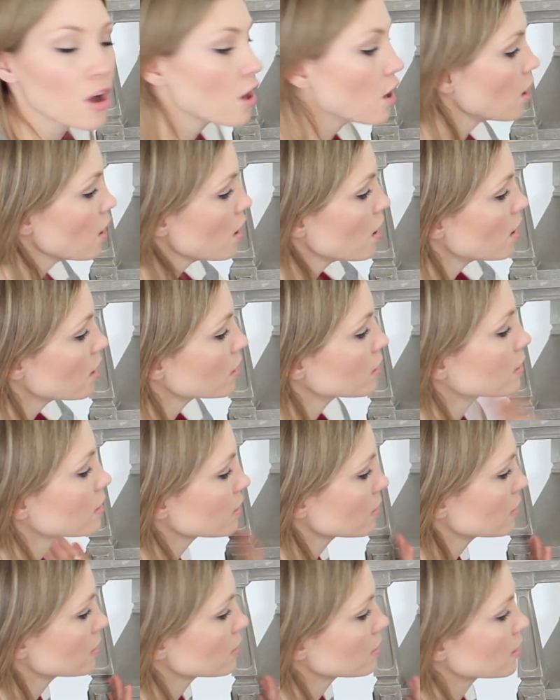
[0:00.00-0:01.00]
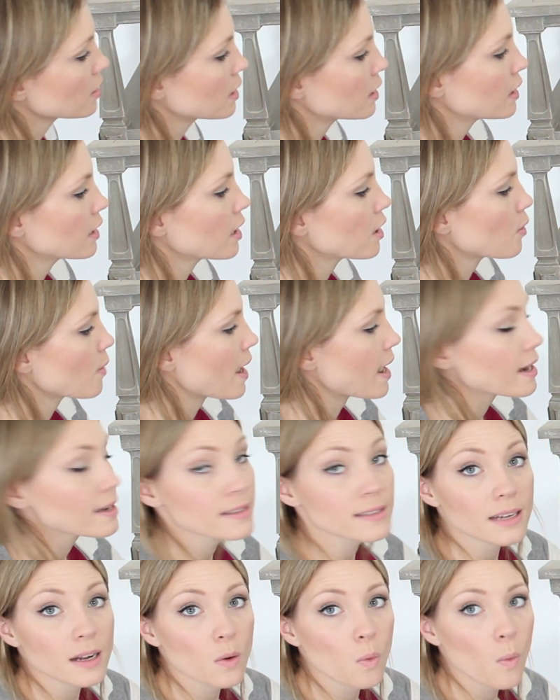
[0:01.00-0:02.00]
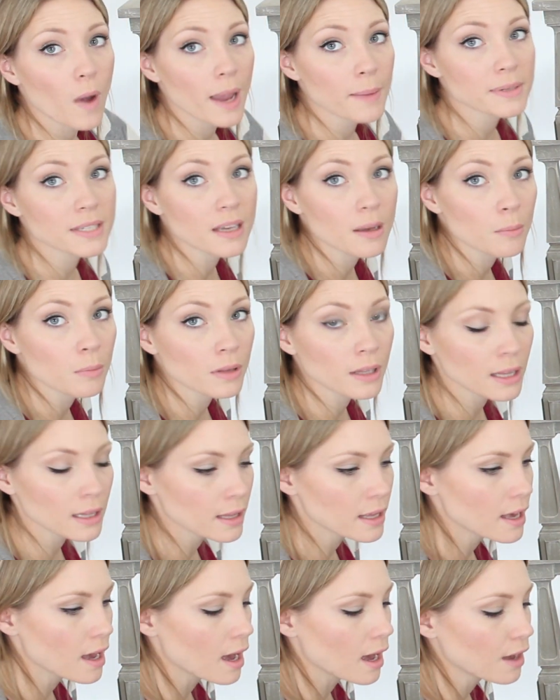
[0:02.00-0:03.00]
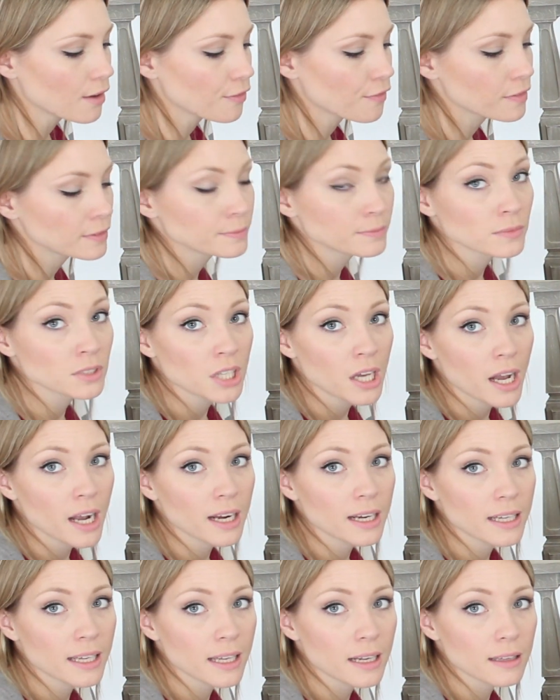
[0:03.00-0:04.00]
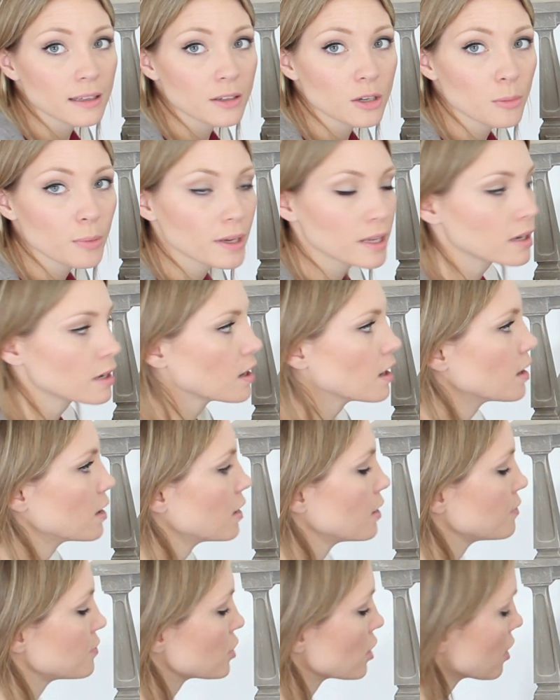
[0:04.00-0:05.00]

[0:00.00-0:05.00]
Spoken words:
it all clear waxed and wiped completely off, I'm going to get a little bit of